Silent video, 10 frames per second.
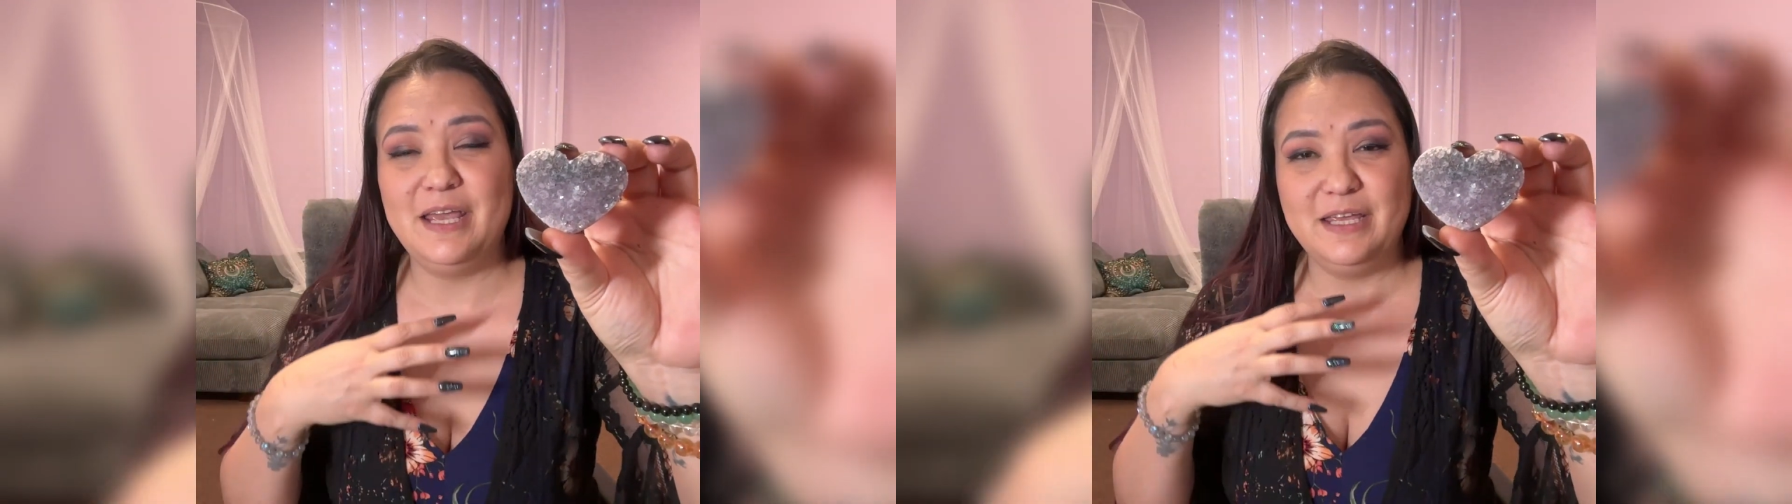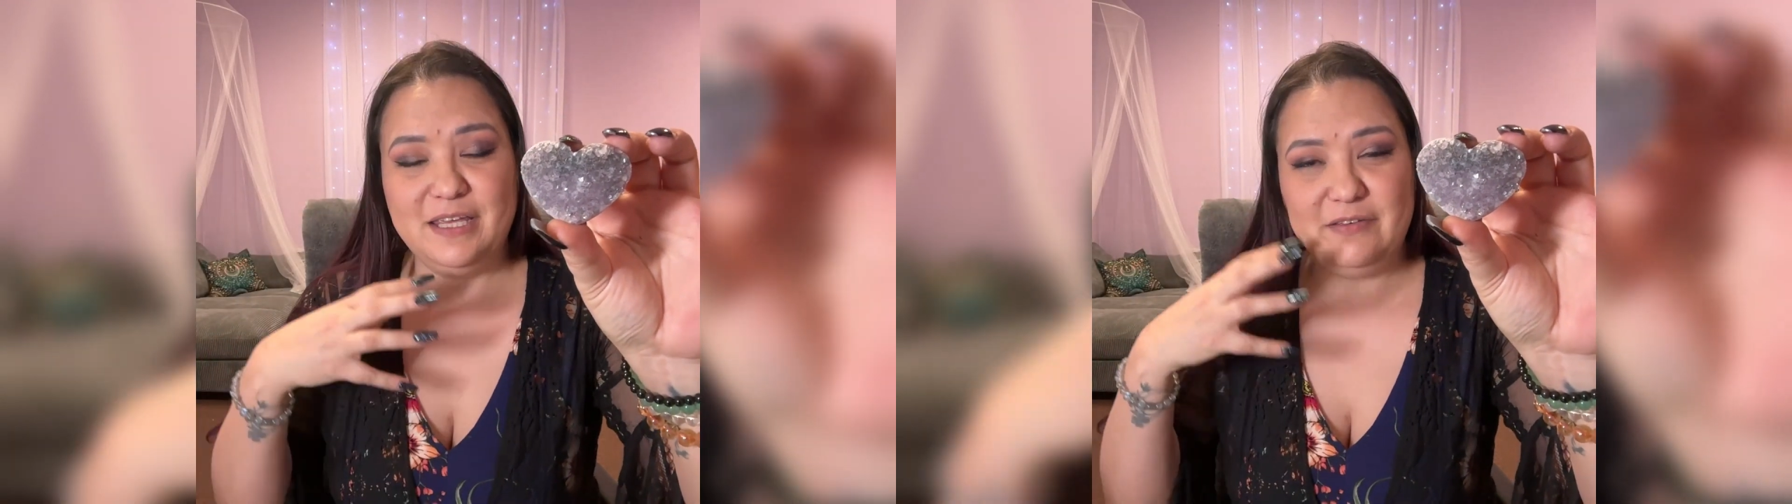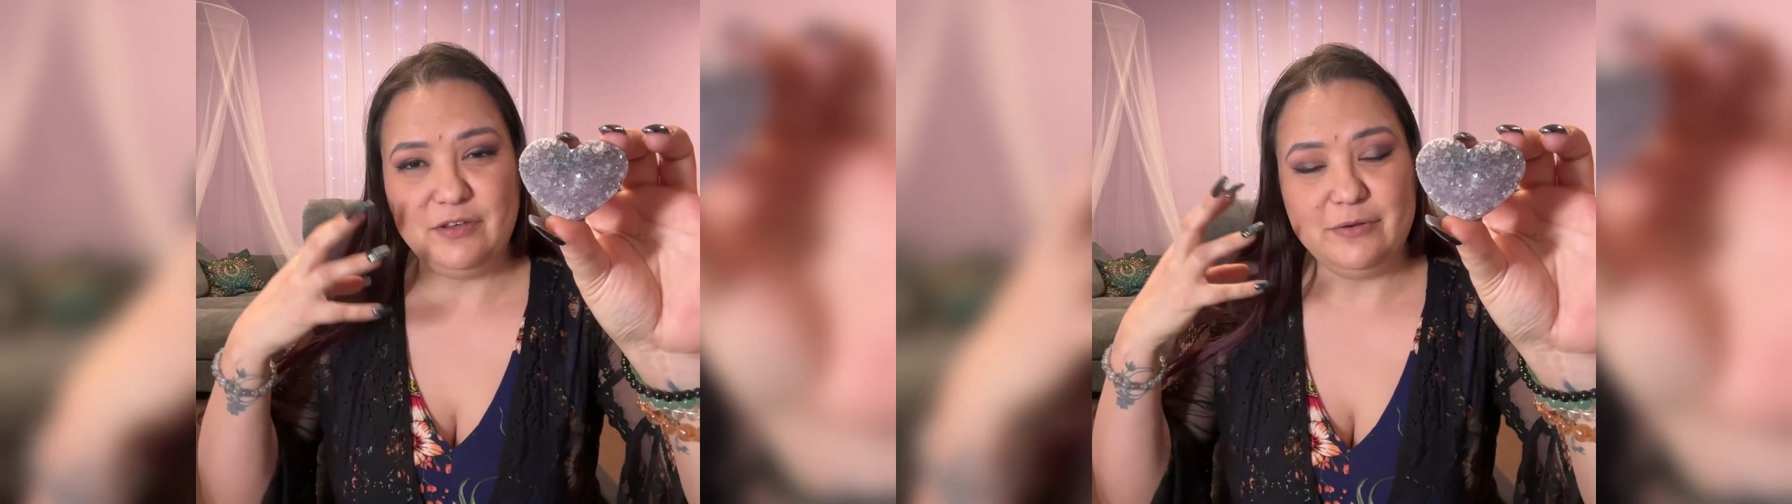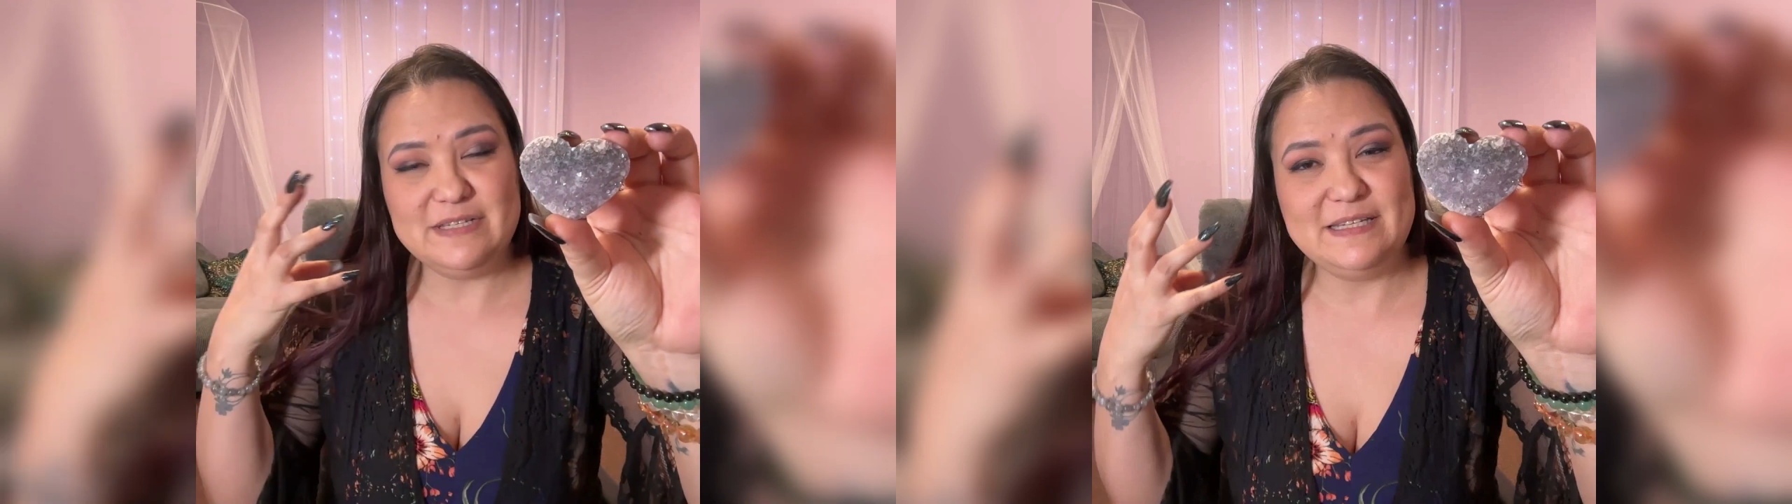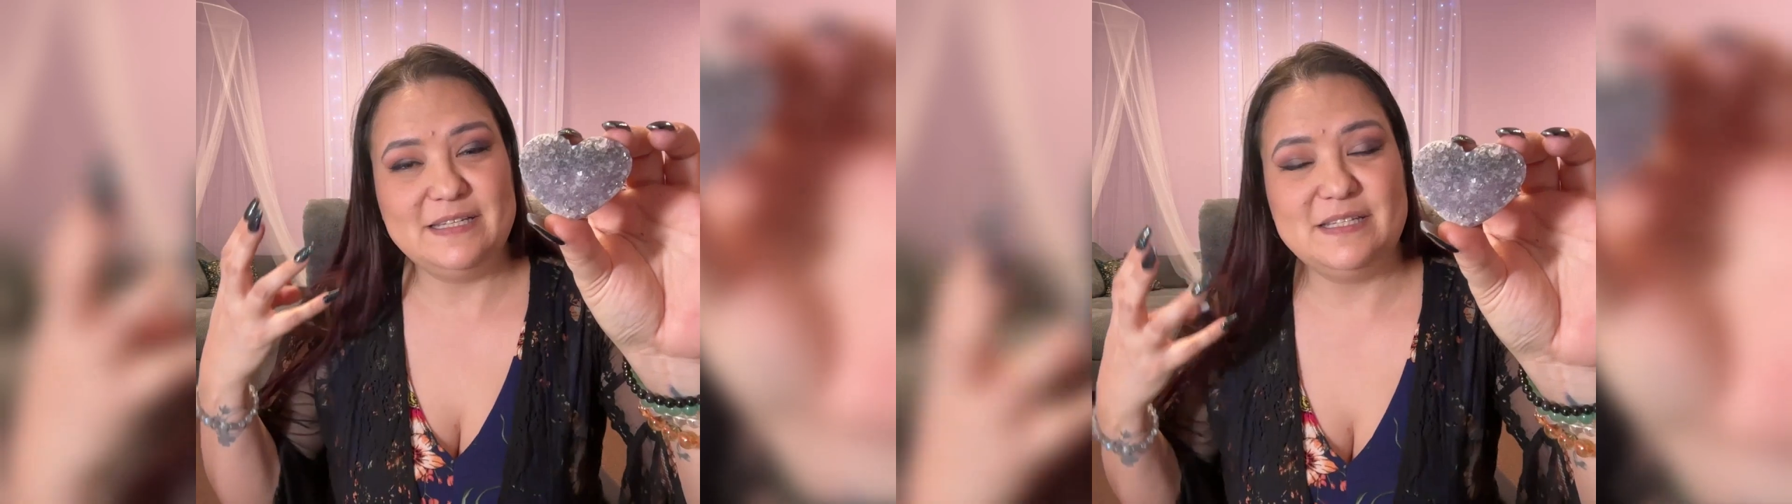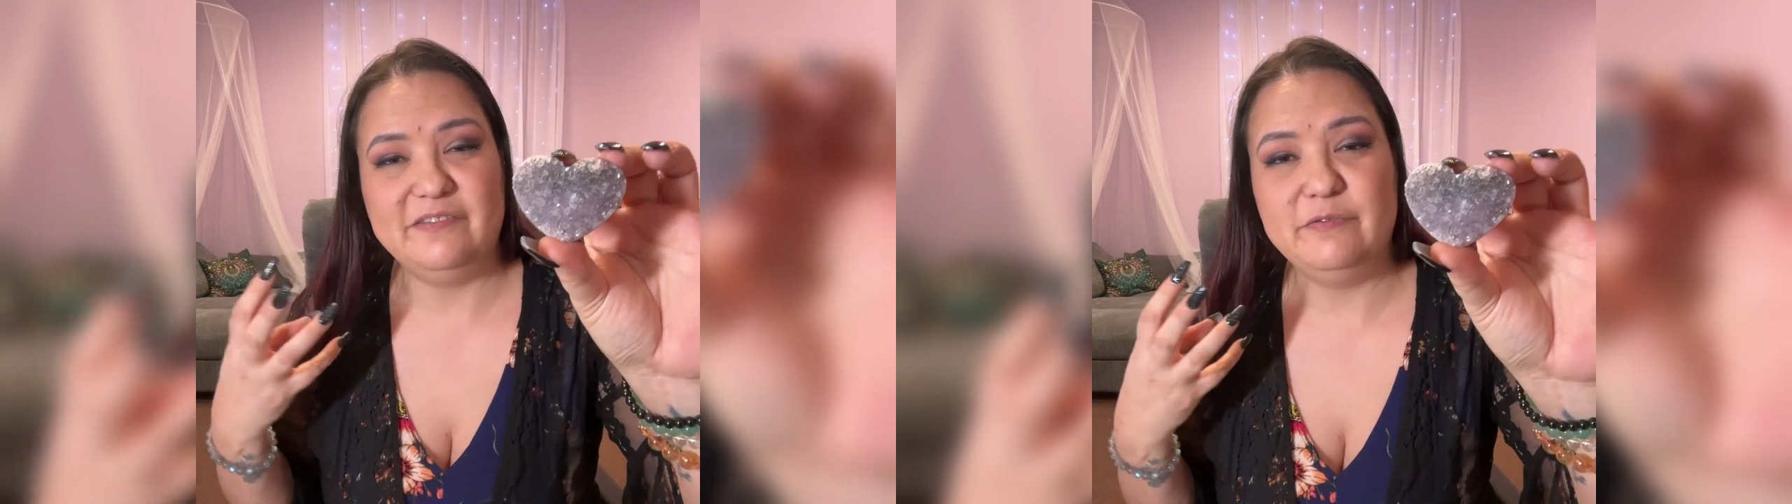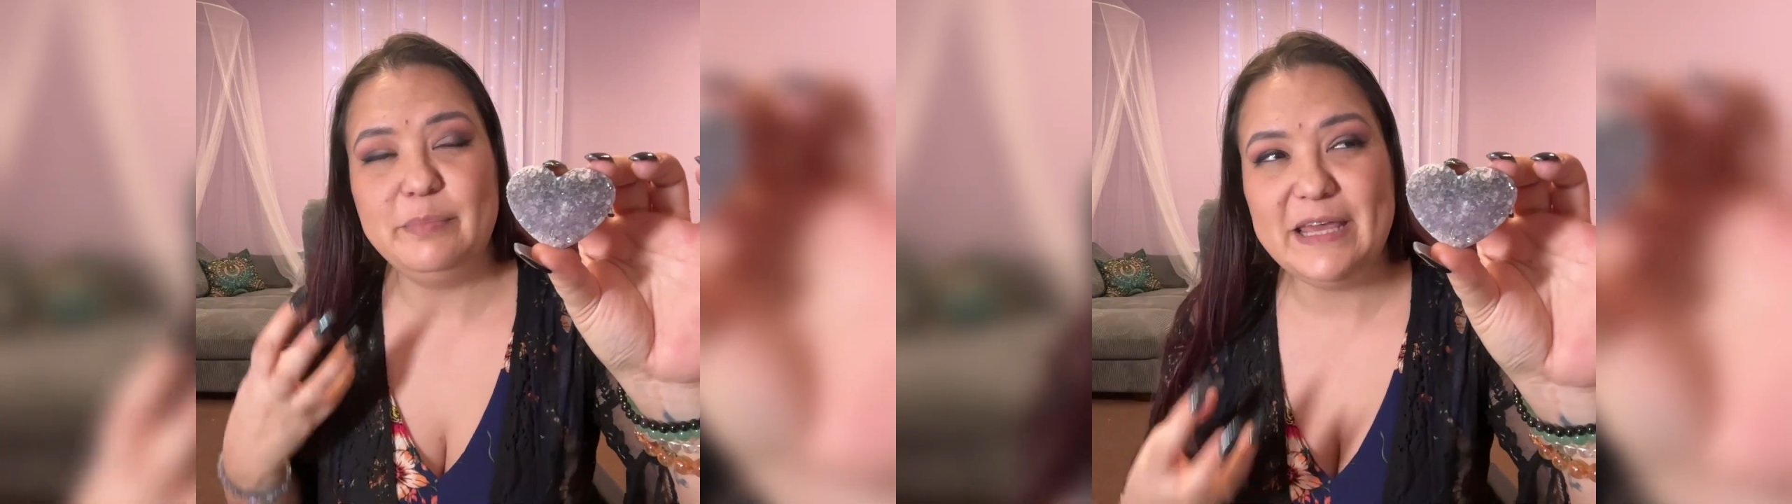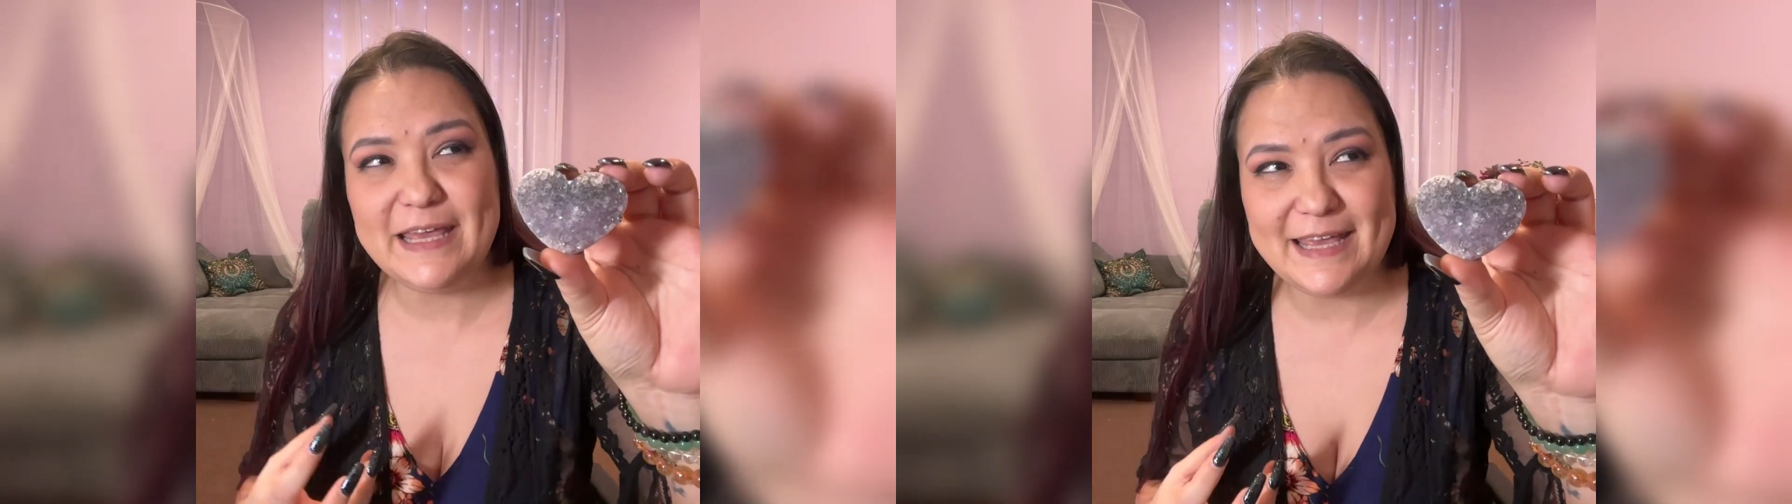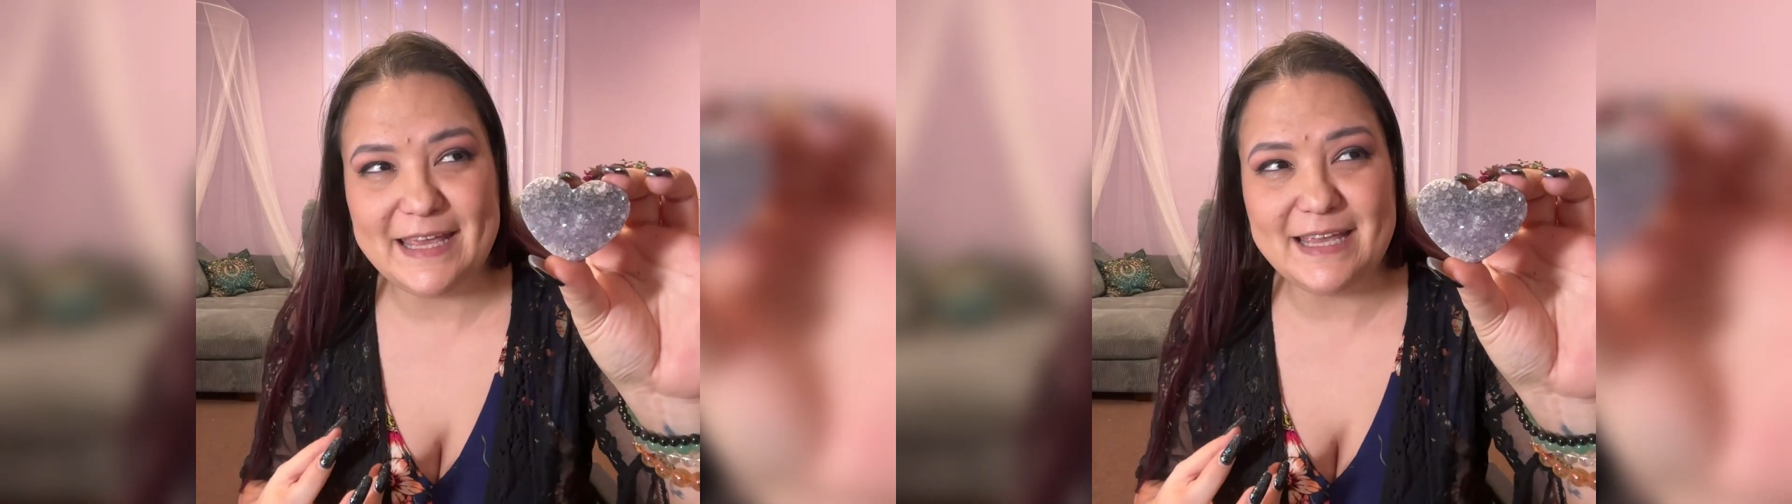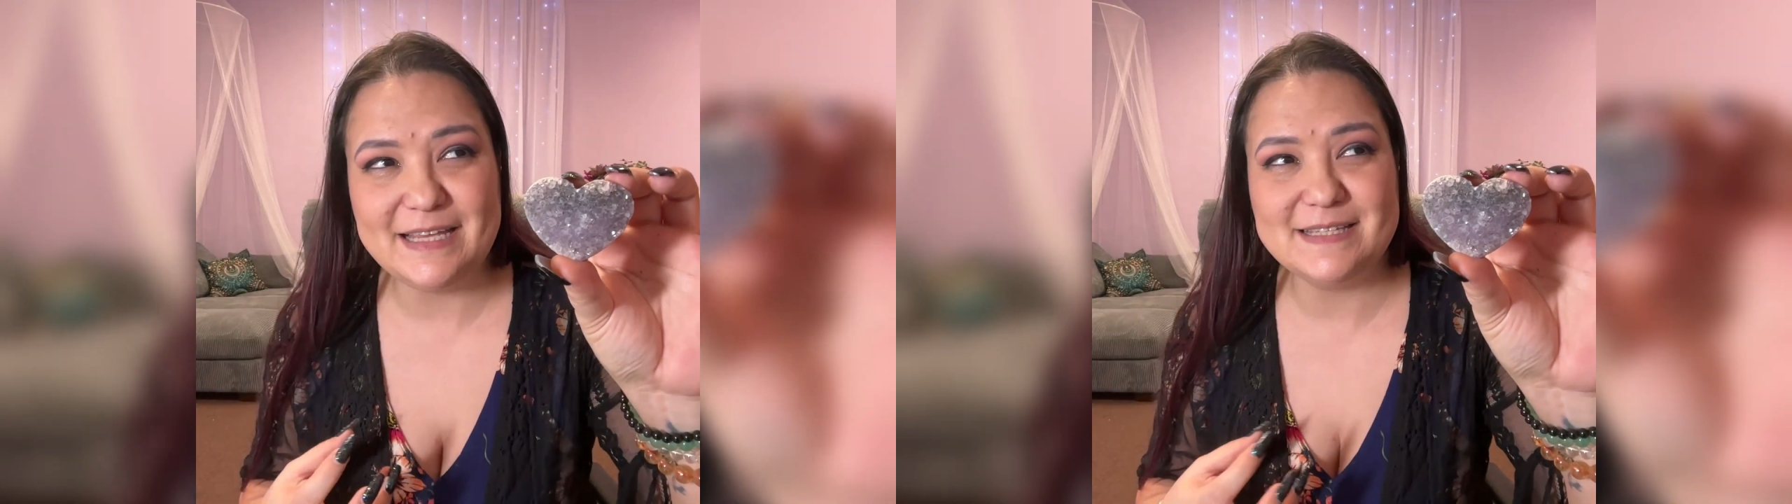give you a sense of
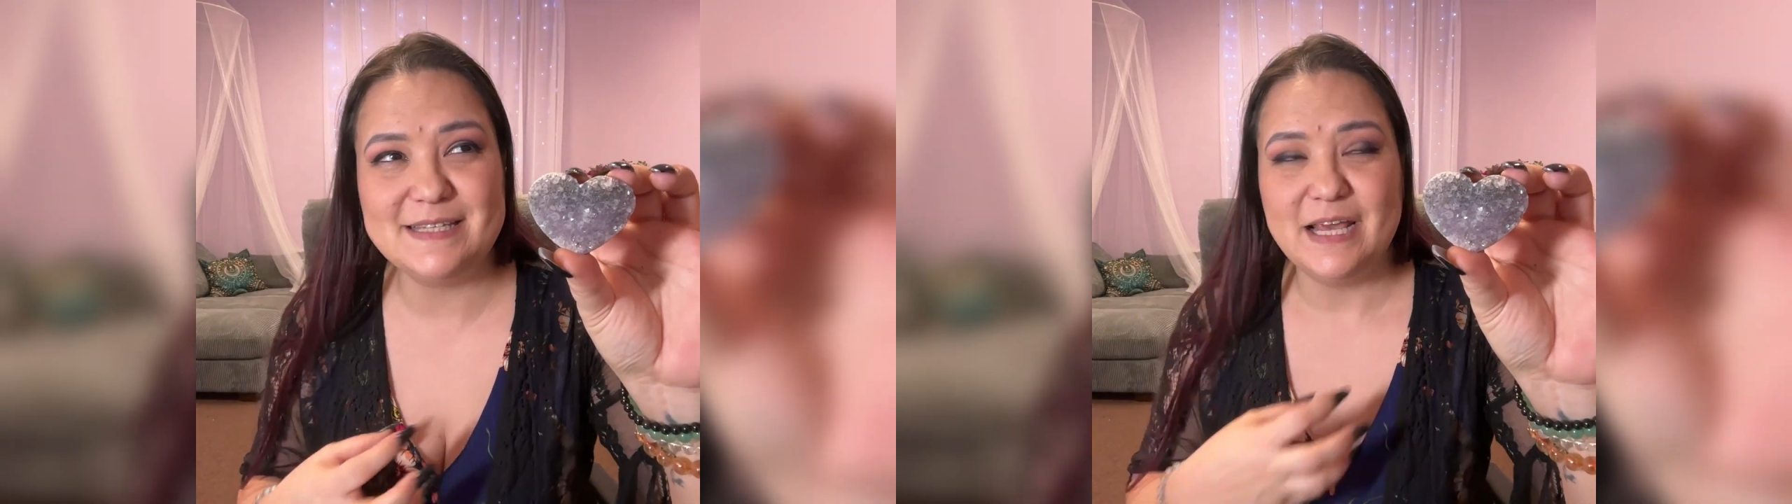peace,